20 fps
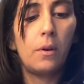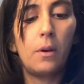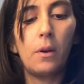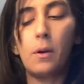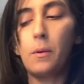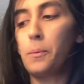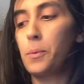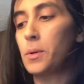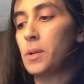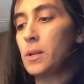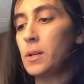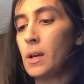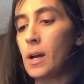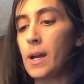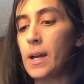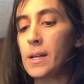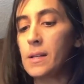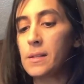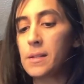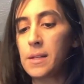I would put a
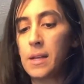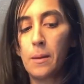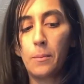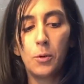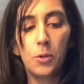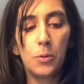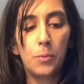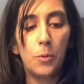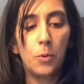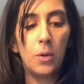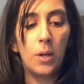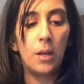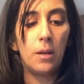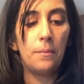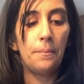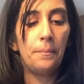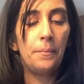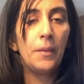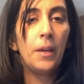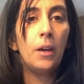nice tablespoon
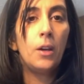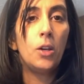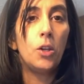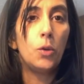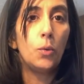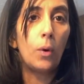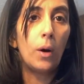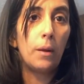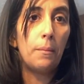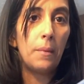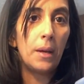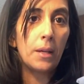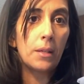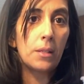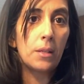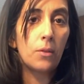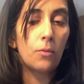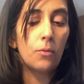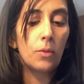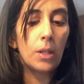in. You want to
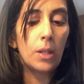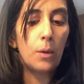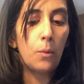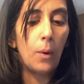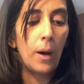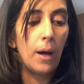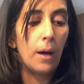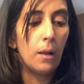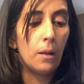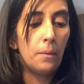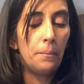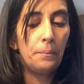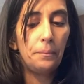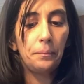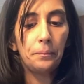mix it really well,